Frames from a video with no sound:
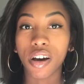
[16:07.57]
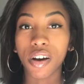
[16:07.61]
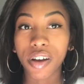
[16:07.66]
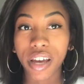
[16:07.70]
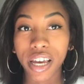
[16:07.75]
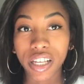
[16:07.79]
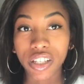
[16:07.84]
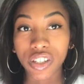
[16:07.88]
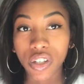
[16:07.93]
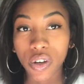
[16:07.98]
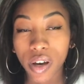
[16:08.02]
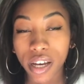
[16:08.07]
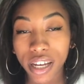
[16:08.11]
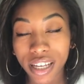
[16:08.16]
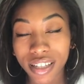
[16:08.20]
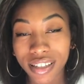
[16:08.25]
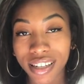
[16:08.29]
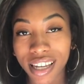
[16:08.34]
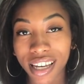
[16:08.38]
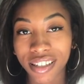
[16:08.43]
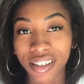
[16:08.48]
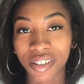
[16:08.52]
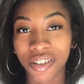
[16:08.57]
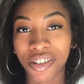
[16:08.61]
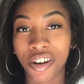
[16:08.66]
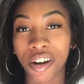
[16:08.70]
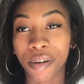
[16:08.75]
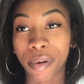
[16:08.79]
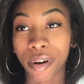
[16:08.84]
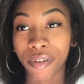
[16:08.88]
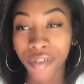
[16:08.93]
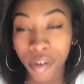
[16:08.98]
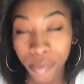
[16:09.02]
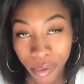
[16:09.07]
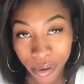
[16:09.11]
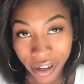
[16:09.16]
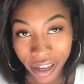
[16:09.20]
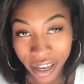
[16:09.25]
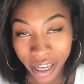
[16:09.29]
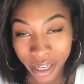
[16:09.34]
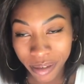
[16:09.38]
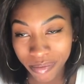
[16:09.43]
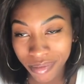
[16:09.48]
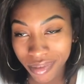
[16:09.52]
Okay, so I guess next I'll talk about football
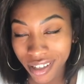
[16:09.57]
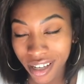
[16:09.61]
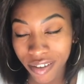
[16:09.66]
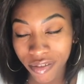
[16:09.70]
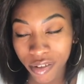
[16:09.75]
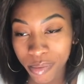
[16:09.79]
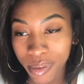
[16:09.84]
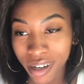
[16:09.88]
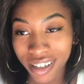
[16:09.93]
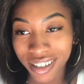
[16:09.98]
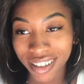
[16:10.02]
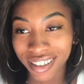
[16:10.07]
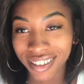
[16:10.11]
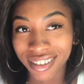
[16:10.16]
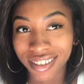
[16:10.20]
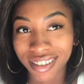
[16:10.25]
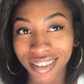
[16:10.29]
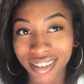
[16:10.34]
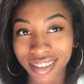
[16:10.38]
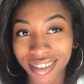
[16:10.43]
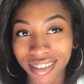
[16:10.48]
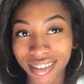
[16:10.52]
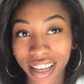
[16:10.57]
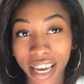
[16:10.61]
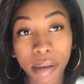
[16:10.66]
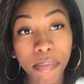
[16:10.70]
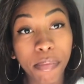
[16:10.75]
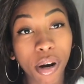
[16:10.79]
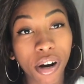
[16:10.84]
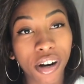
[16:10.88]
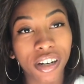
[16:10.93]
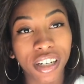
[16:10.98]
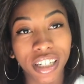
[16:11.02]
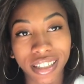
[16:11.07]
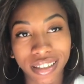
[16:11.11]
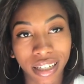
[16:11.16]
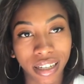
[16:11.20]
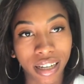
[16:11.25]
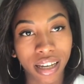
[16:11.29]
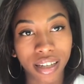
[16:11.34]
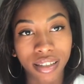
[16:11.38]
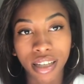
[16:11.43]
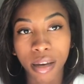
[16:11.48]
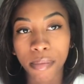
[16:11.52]
games. Everybody's and parties, I
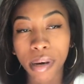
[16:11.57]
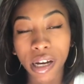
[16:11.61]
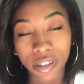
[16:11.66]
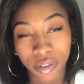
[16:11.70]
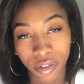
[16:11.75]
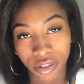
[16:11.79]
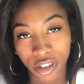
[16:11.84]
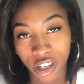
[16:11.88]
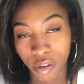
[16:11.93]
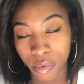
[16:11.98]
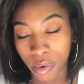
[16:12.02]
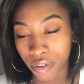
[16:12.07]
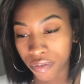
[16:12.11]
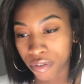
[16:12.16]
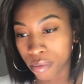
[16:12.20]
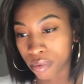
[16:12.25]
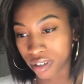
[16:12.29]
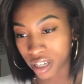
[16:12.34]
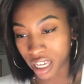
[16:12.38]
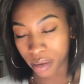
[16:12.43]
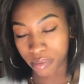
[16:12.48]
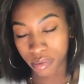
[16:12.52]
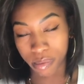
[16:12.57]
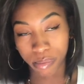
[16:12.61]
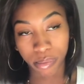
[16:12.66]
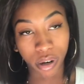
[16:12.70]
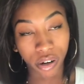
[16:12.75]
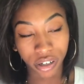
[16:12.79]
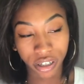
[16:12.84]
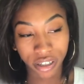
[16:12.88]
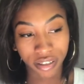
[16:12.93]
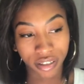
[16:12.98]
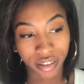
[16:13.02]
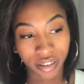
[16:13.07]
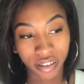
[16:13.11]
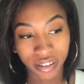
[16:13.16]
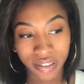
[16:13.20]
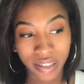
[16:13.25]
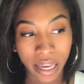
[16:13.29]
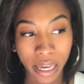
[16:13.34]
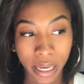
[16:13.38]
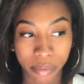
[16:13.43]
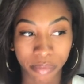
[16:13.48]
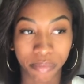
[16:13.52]
guess. I might as well talk about football games and parties in the
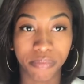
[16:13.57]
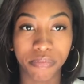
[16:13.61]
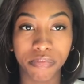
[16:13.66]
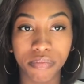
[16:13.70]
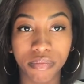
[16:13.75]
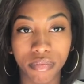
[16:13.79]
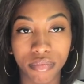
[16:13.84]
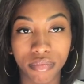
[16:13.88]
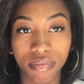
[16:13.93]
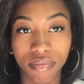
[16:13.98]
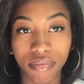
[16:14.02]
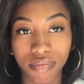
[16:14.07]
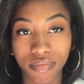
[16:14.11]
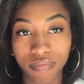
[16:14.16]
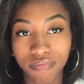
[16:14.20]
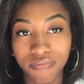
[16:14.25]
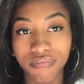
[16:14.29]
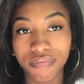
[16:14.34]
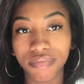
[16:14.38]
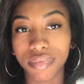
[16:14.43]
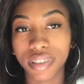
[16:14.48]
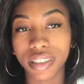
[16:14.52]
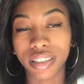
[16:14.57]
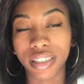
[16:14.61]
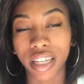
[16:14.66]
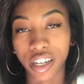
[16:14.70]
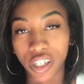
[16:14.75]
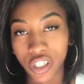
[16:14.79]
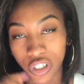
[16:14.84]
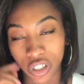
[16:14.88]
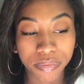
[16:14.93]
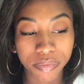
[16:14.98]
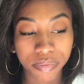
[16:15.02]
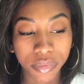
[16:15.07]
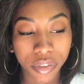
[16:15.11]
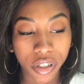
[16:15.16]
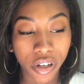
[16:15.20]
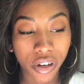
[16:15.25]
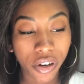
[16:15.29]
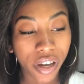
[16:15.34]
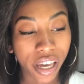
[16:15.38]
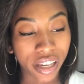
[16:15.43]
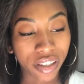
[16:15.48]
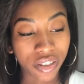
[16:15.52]
same section.
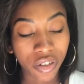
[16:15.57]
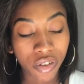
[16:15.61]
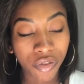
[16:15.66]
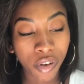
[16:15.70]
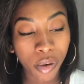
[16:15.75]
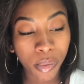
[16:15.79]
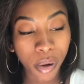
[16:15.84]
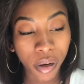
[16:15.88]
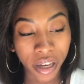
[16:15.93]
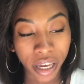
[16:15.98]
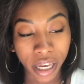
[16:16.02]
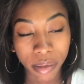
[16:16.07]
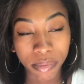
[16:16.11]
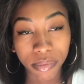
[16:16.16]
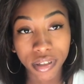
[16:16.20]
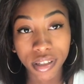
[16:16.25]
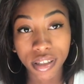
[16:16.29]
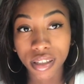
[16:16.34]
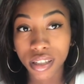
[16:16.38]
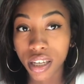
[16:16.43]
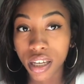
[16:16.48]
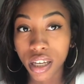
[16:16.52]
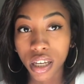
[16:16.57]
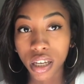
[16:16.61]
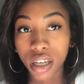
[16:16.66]
Okay, so football games.